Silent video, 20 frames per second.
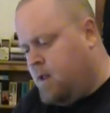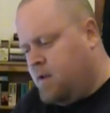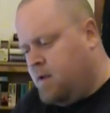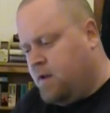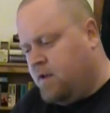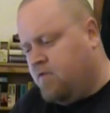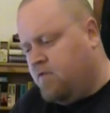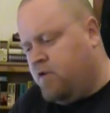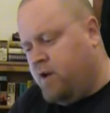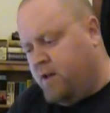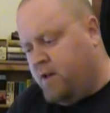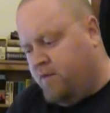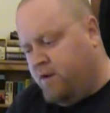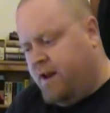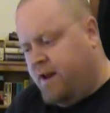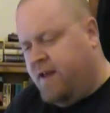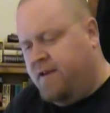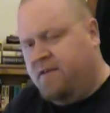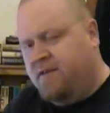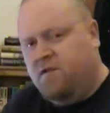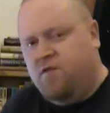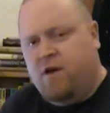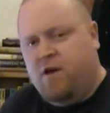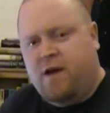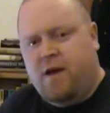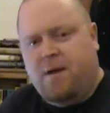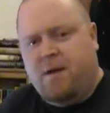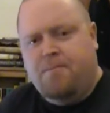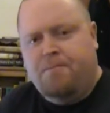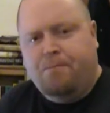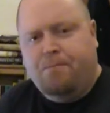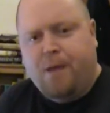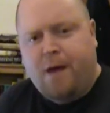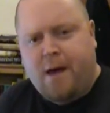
That's really, really easy drinking.